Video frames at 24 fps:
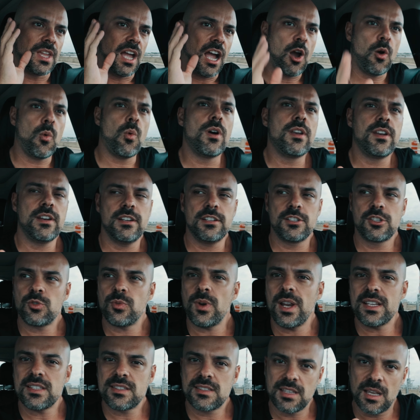I want to
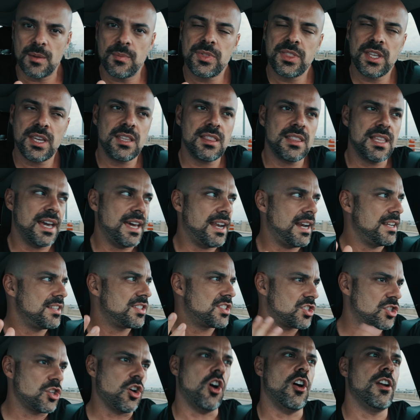address something that I
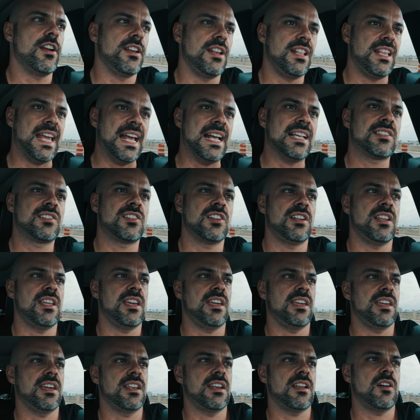started
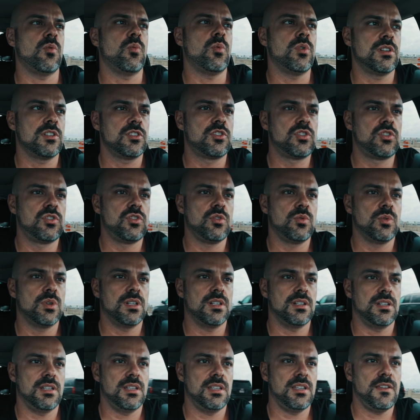yesterday and I want to
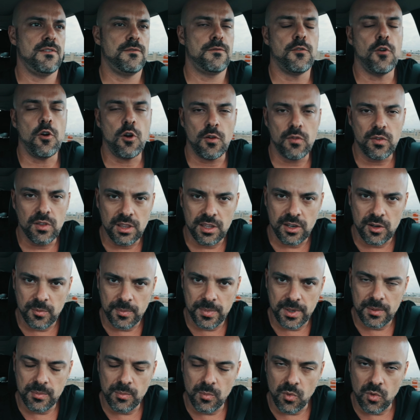uh, evolve a little
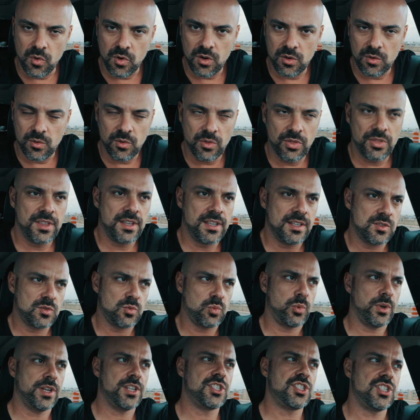bit more on
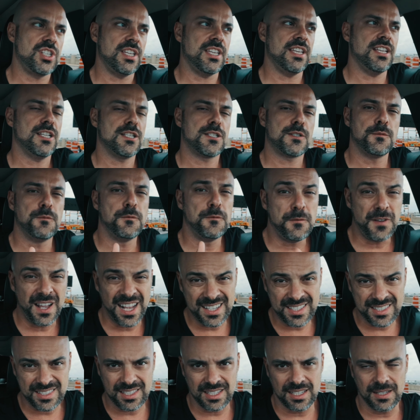this, which is
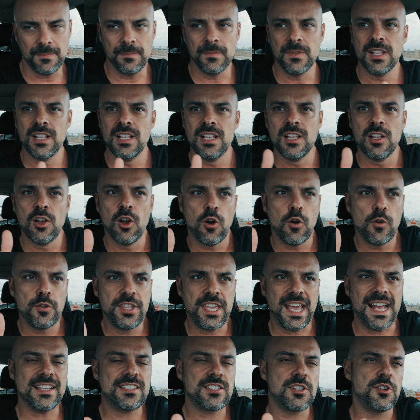fasting. On
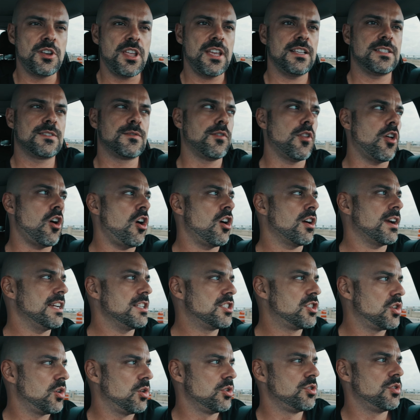yesterday's vlog,
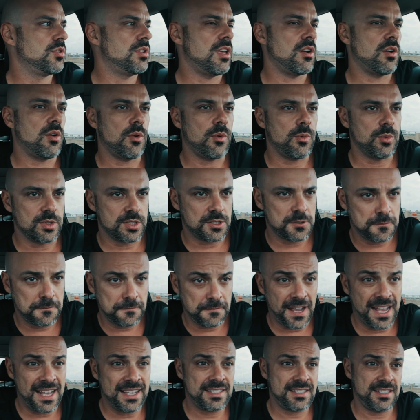I told you that I was
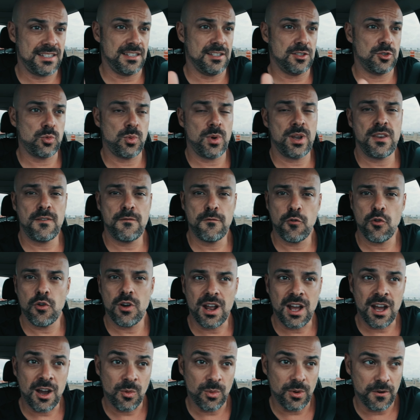fasting, a
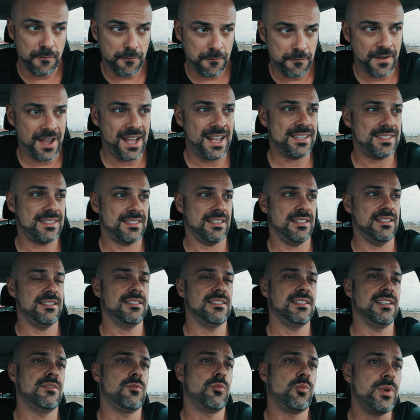24 hour fast,
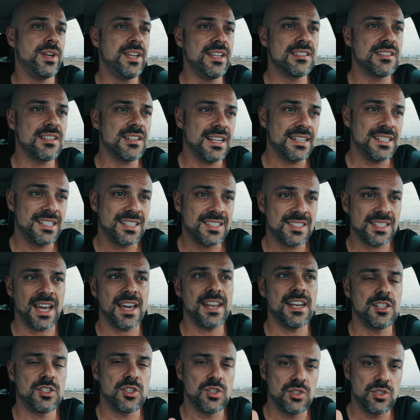and the reason I
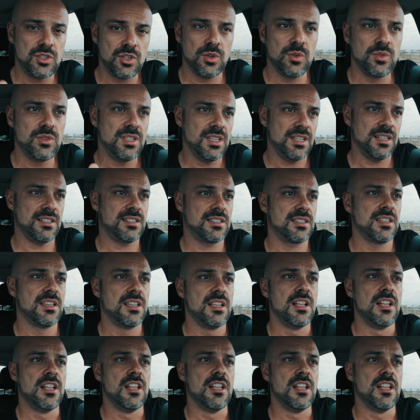decided to do this